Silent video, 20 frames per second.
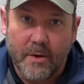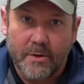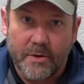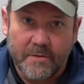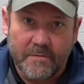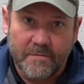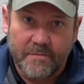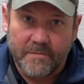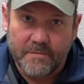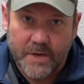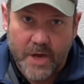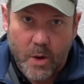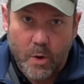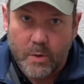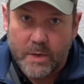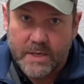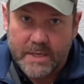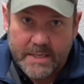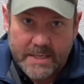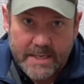of, you know,
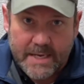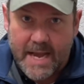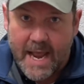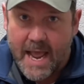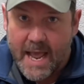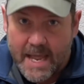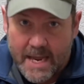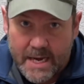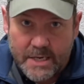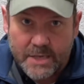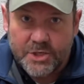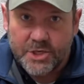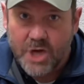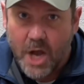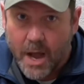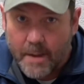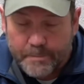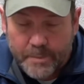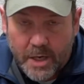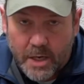dead,
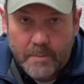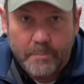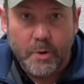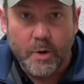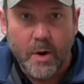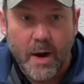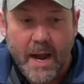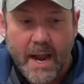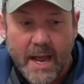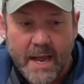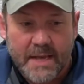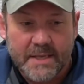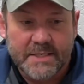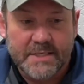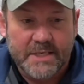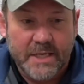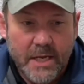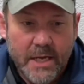chopped up grass.